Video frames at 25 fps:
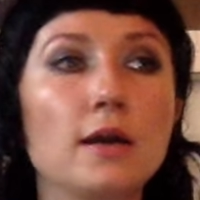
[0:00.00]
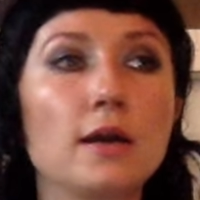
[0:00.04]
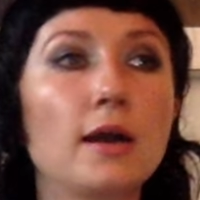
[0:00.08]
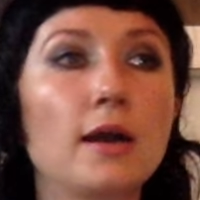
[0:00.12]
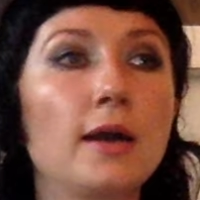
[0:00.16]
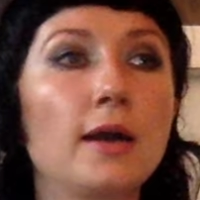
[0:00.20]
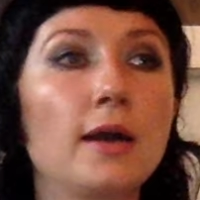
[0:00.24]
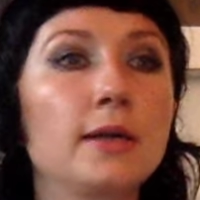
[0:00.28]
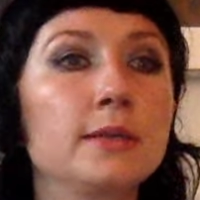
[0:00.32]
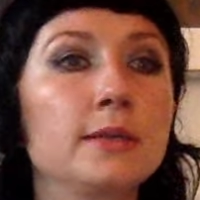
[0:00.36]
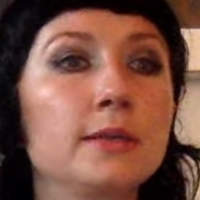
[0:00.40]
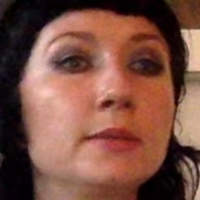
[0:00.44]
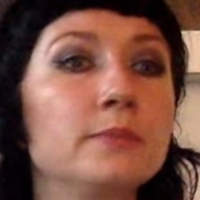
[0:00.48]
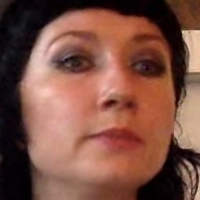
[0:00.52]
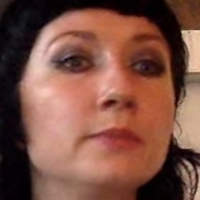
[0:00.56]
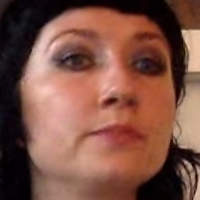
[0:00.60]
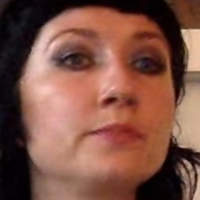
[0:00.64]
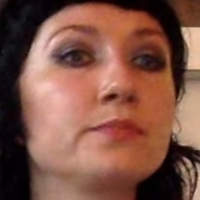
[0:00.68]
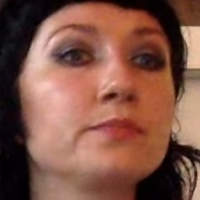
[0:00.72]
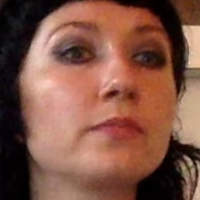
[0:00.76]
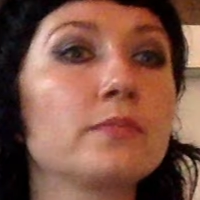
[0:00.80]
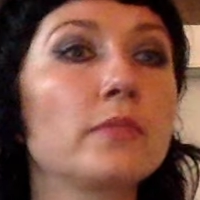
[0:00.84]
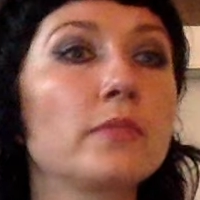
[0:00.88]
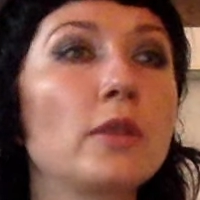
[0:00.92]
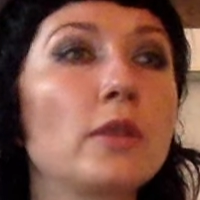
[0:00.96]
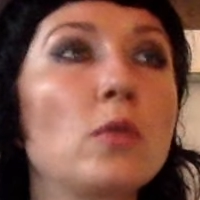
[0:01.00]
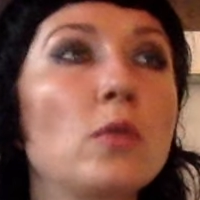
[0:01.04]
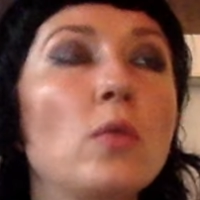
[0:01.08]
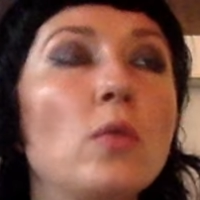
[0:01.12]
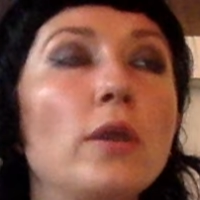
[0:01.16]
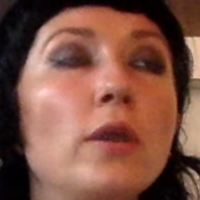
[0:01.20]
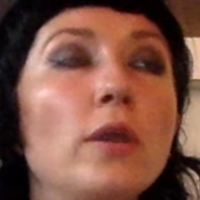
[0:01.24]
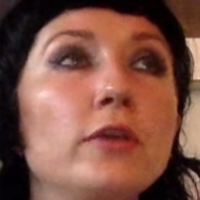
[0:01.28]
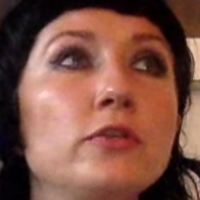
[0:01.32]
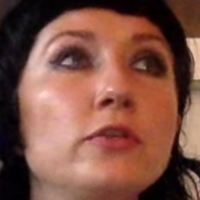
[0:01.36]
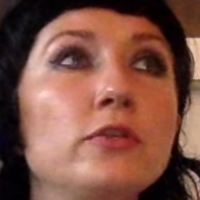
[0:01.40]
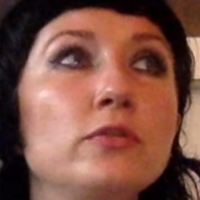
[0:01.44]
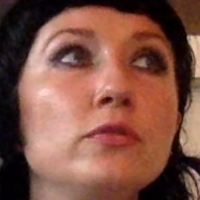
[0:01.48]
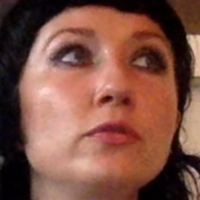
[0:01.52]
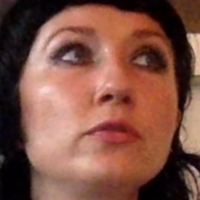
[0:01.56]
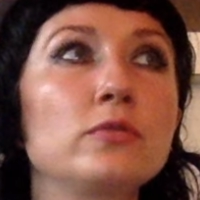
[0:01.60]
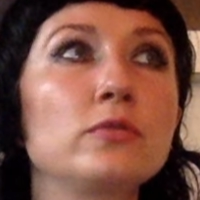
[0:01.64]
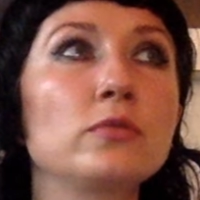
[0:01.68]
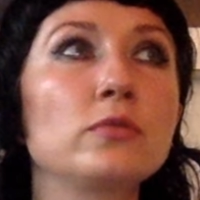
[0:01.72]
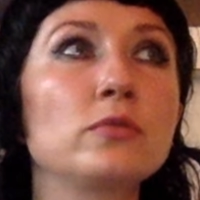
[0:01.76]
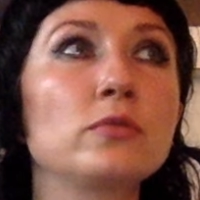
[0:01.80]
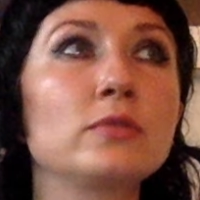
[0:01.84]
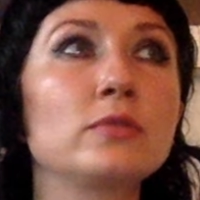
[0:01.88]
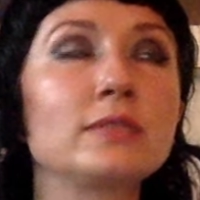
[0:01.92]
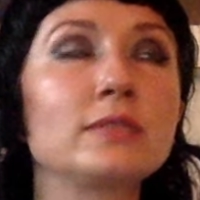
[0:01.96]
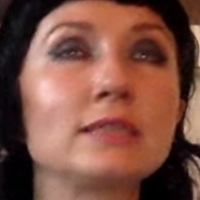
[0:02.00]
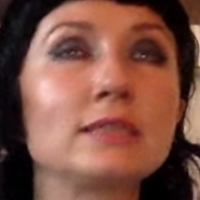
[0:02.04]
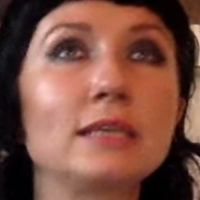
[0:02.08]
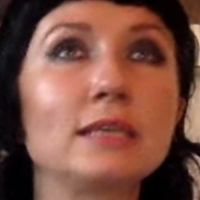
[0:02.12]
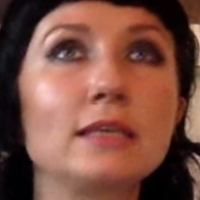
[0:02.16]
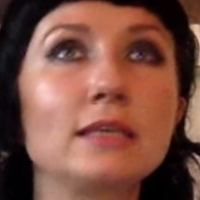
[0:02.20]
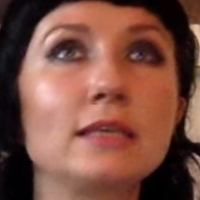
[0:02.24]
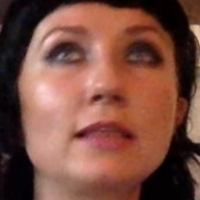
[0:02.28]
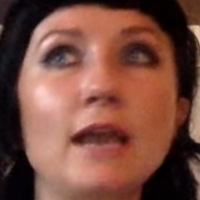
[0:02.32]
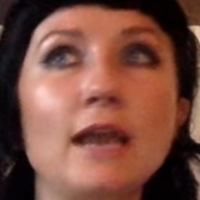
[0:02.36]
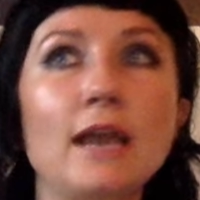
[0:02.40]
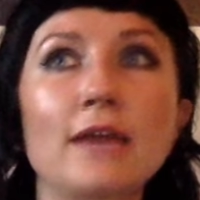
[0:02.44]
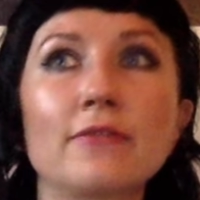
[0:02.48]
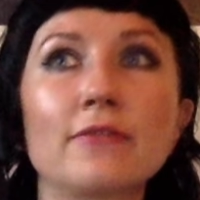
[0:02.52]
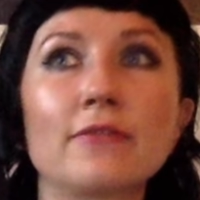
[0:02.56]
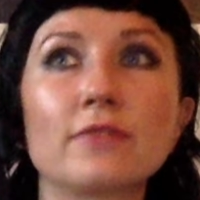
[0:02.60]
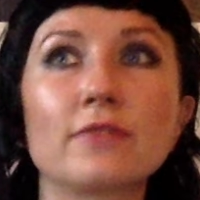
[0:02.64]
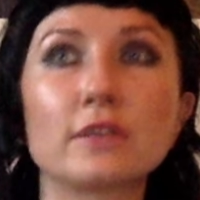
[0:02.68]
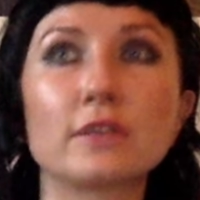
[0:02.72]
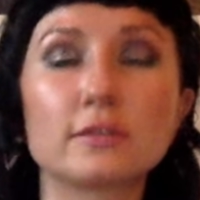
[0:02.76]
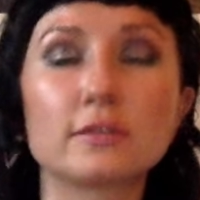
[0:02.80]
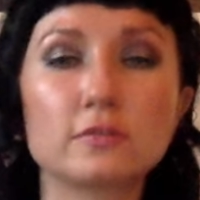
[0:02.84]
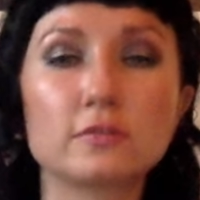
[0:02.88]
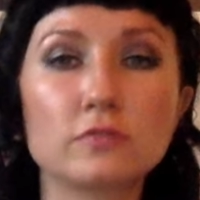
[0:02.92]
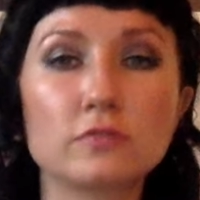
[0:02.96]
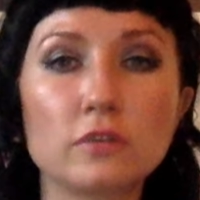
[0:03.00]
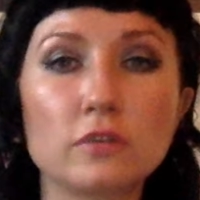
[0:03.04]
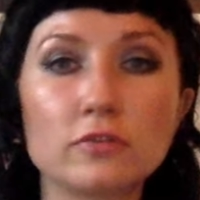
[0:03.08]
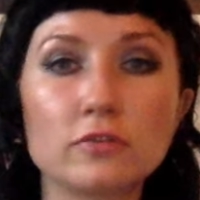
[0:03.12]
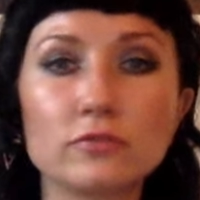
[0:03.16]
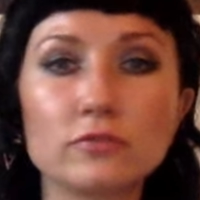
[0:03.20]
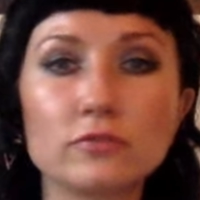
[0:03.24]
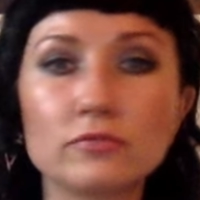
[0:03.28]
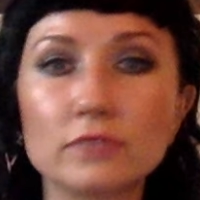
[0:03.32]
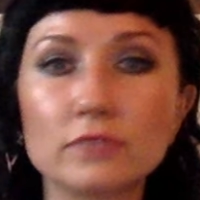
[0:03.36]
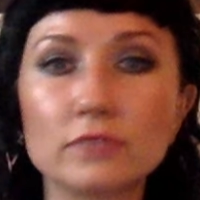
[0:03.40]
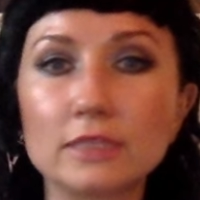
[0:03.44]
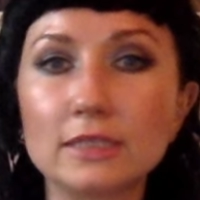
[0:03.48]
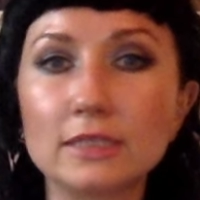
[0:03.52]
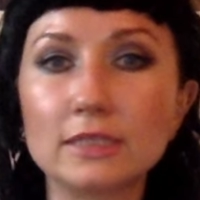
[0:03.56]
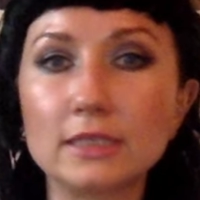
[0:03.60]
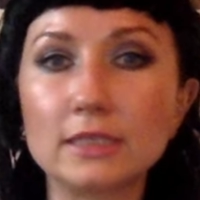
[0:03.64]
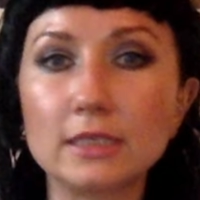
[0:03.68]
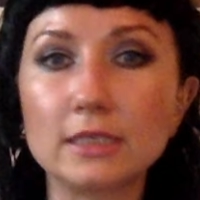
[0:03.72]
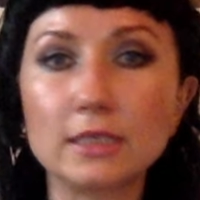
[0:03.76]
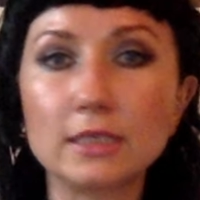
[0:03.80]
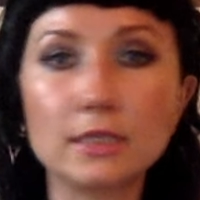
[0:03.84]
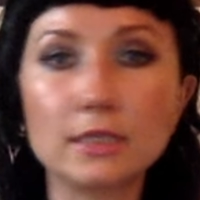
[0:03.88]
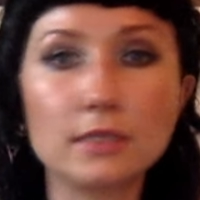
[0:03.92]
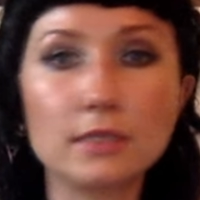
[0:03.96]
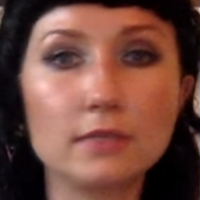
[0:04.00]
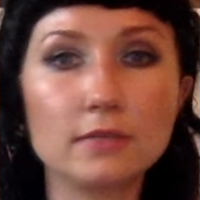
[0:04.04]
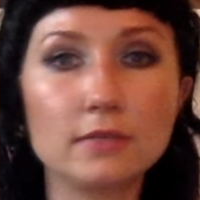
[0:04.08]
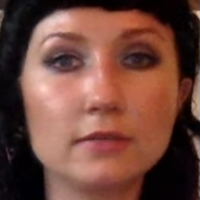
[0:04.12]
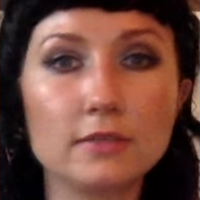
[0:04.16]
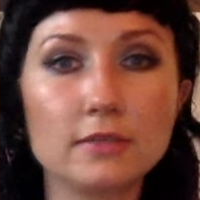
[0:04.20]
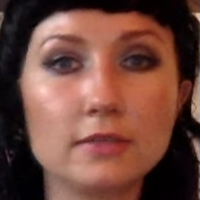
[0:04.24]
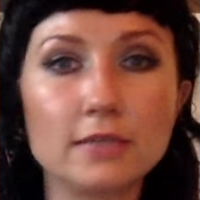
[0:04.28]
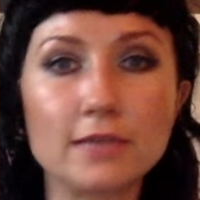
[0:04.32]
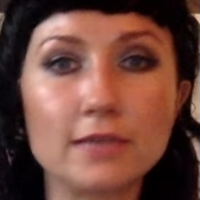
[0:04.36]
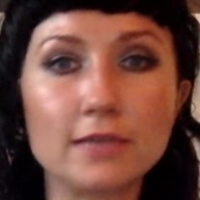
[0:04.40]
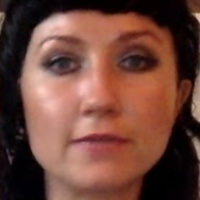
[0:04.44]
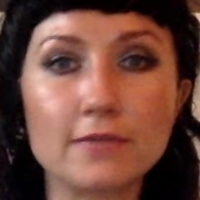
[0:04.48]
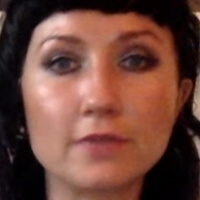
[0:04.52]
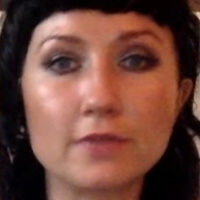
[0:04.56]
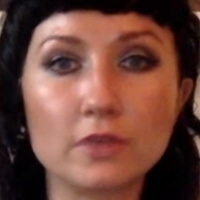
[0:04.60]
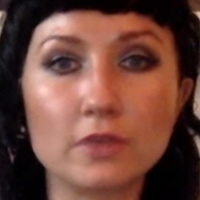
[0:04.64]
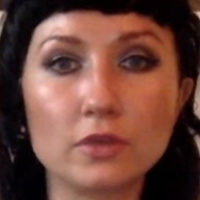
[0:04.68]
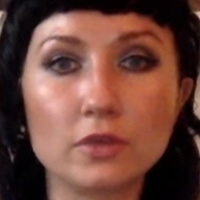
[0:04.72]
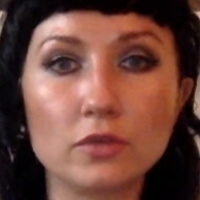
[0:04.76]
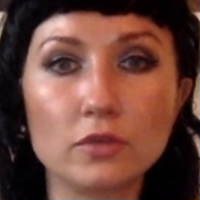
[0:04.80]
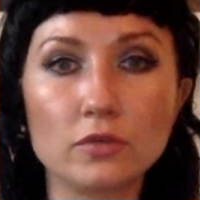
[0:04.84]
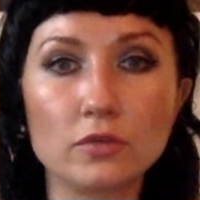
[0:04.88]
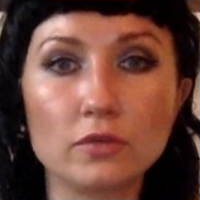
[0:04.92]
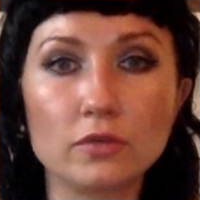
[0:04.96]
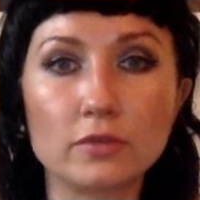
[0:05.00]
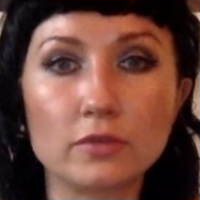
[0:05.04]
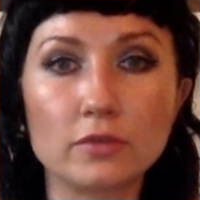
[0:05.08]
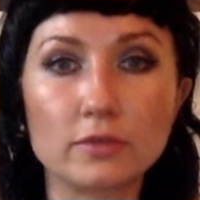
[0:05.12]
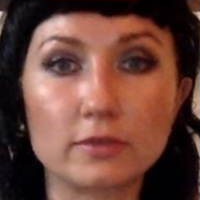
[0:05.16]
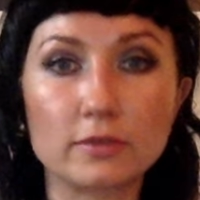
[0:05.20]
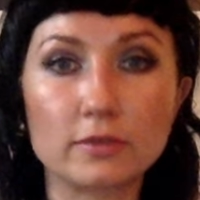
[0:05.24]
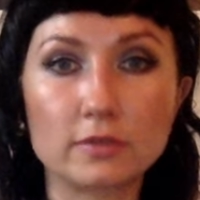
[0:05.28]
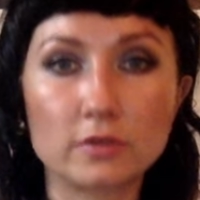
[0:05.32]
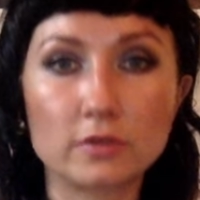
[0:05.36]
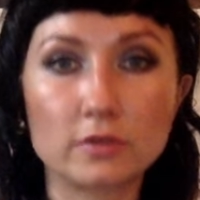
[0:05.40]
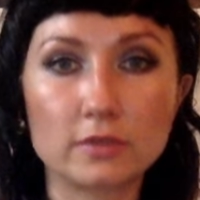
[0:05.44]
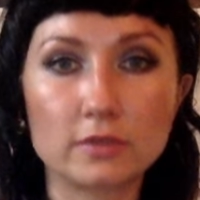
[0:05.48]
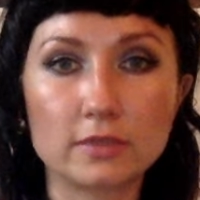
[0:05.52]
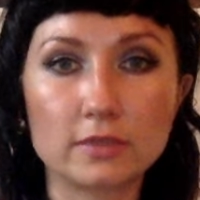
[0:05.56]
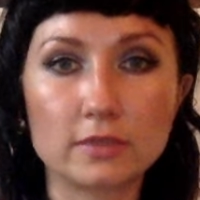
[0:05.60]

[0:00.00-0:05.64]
um, the way you see life, is not really giving you the results